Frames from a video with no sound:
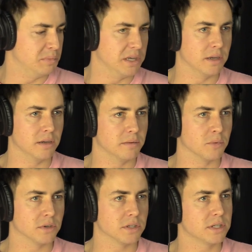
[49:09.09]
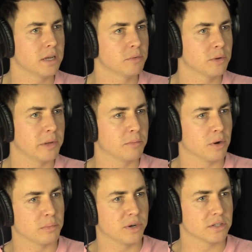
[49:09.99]
being more sustainable or being
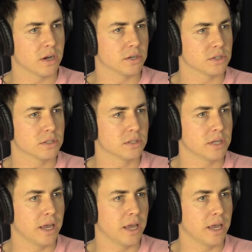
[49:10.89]
more price conscious.